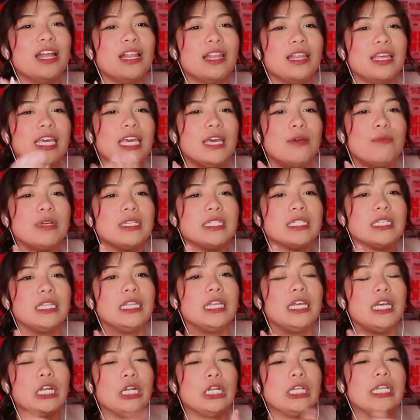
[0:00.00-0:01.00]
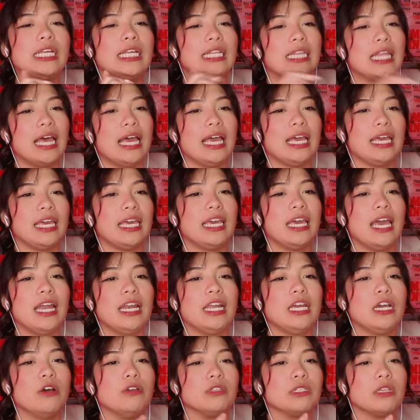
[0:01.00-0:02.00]
He was literally like, he
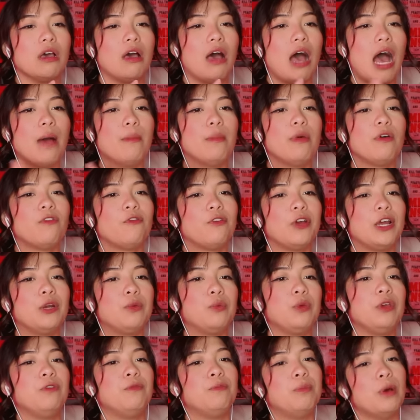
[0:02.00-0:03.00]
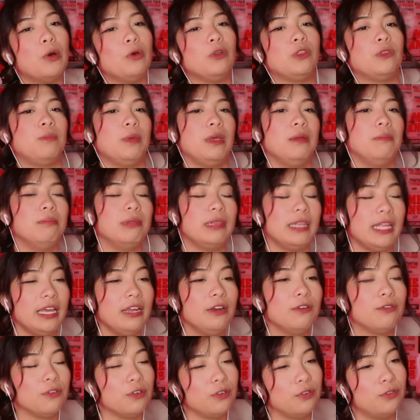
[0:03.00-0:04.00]
goes, I'm afraid we've both been
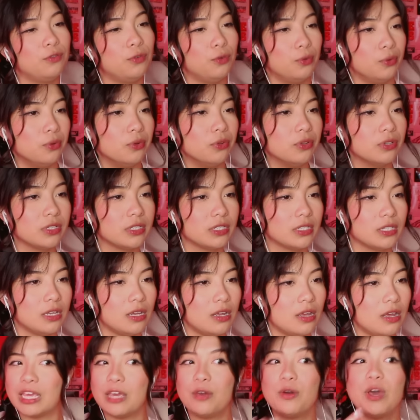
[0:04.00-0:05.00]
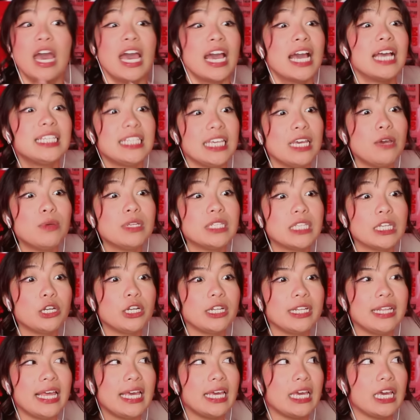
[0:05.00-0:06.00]
played for fools. Because he was
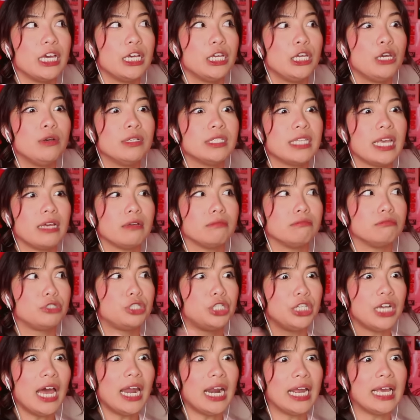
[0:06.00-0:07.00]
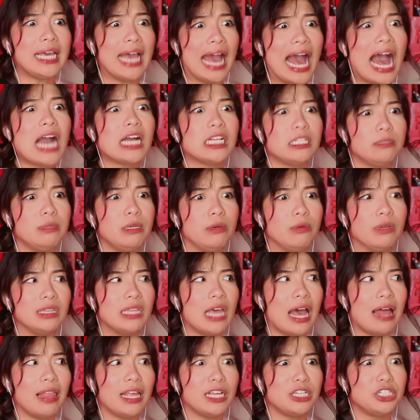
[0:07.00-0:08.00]
literally like, she kind of gagged me with
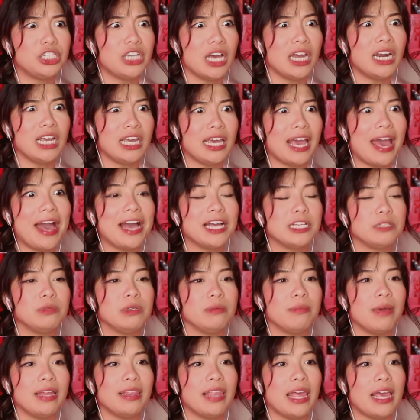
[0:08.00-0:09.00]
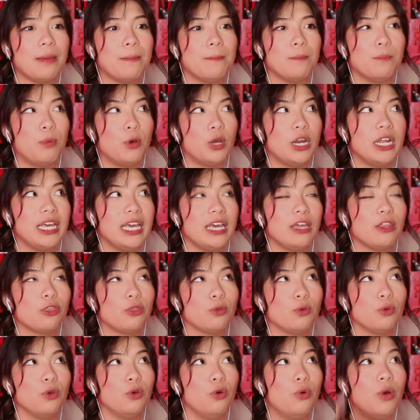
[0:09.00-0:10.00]
that. Like, she kind of gagged me by like putting it
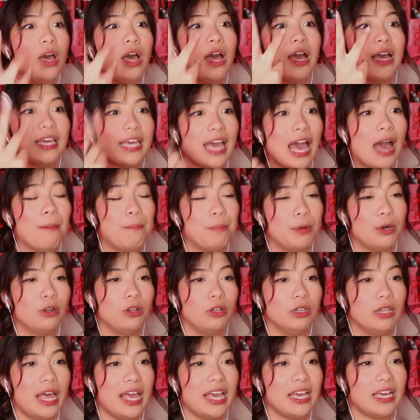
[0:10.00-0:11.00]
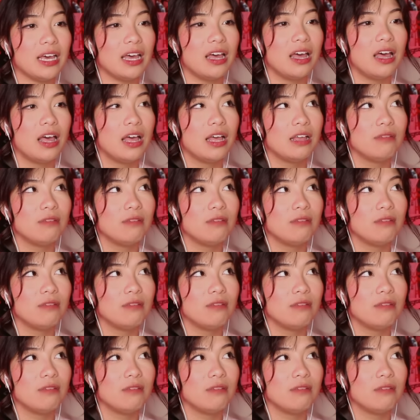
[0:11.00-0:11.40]
through capital like